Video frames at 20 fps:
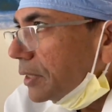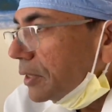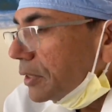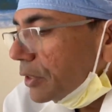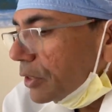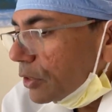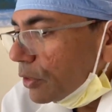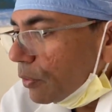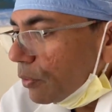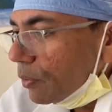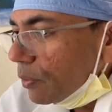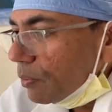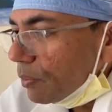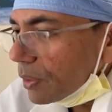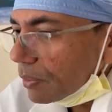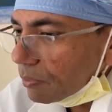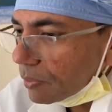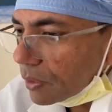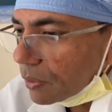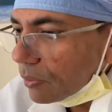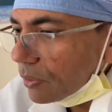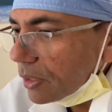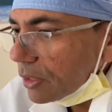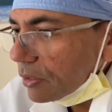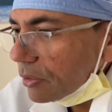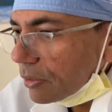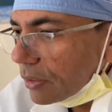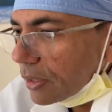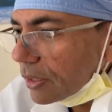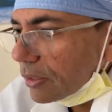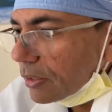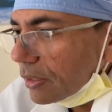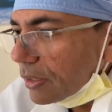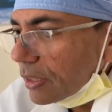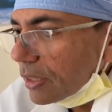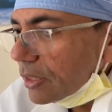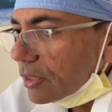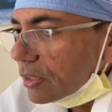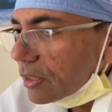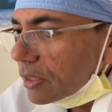So what we're doing today in the
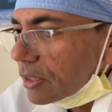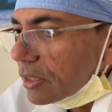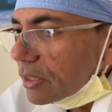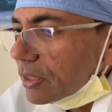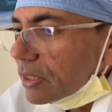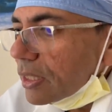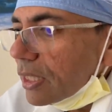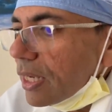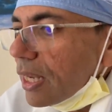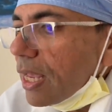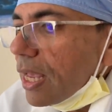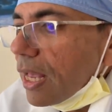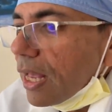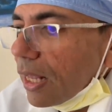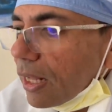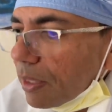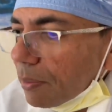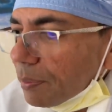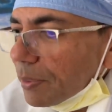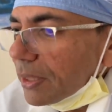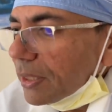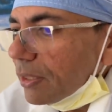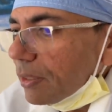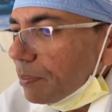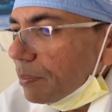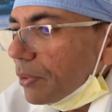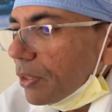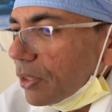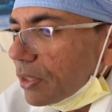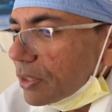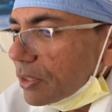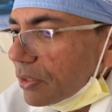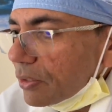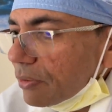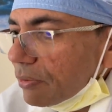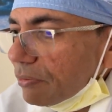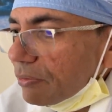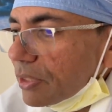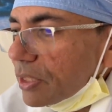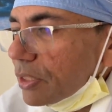knees is helping that
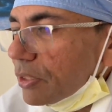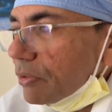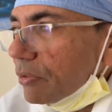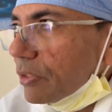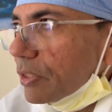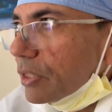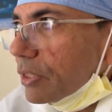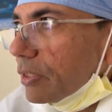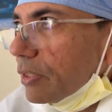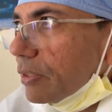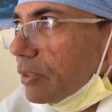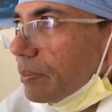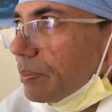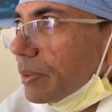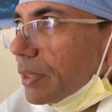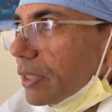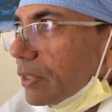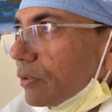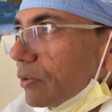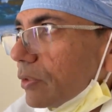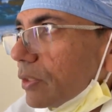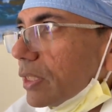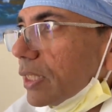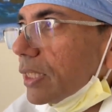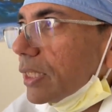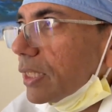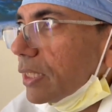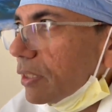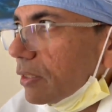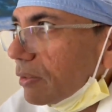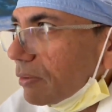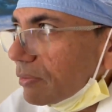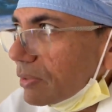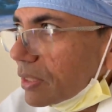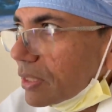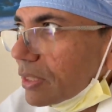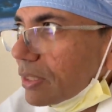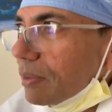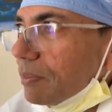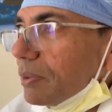process of regeneration and repair to take care of
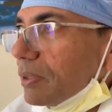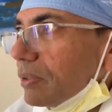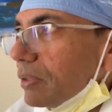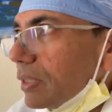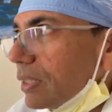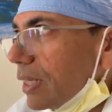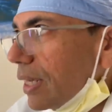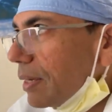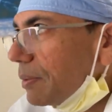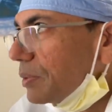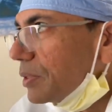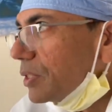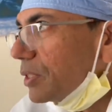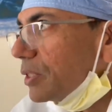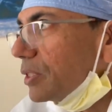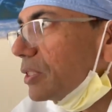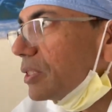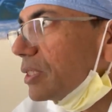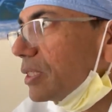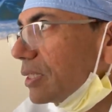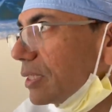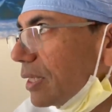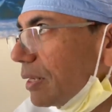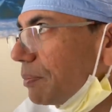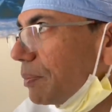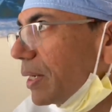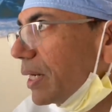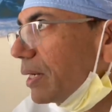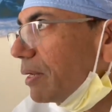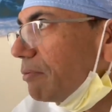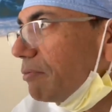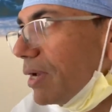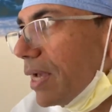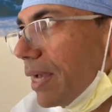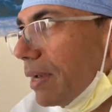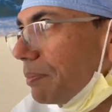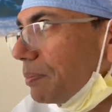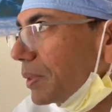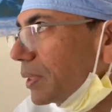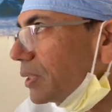some of the damages that might have
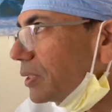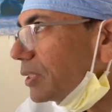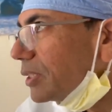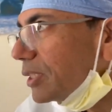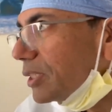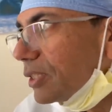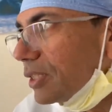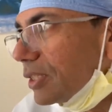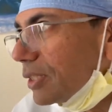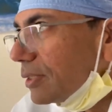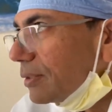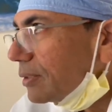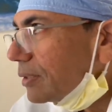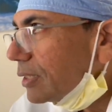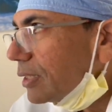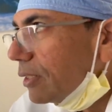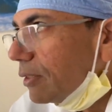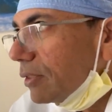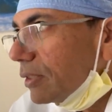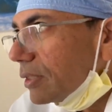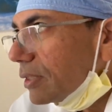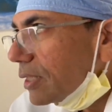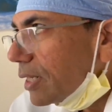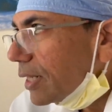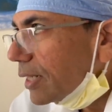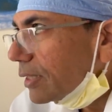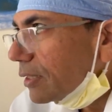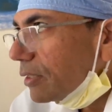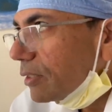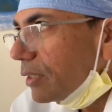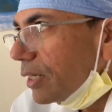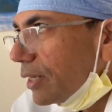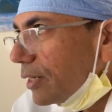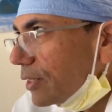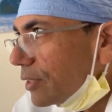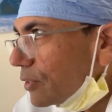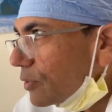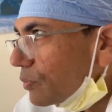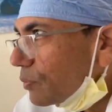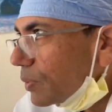happened. Just, it's like the
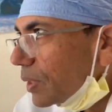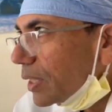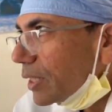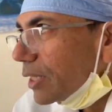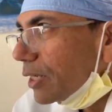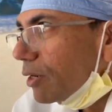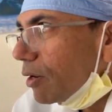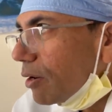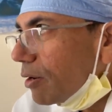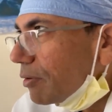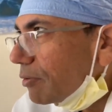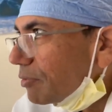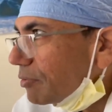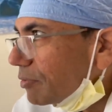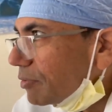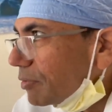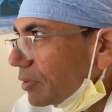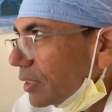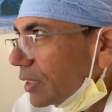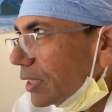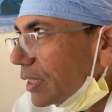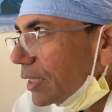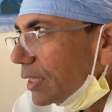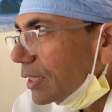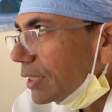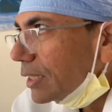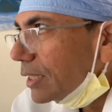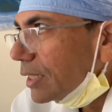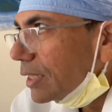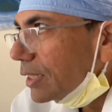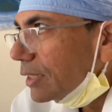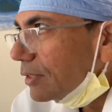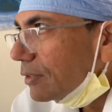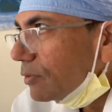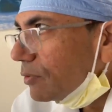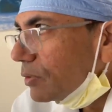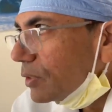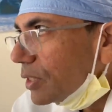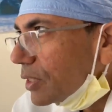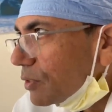tires wearing off, and
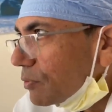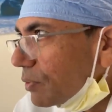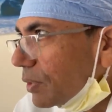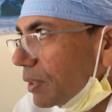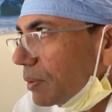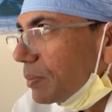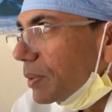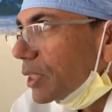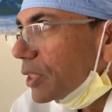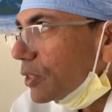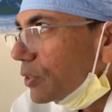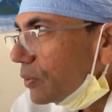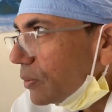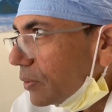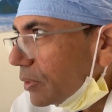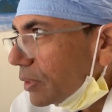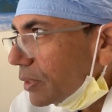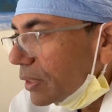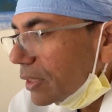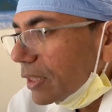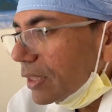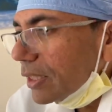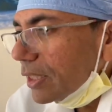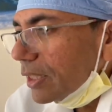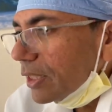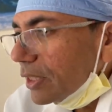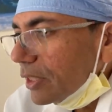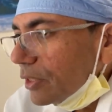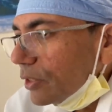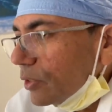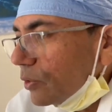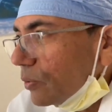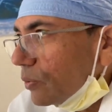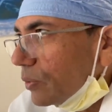you just want to make sure you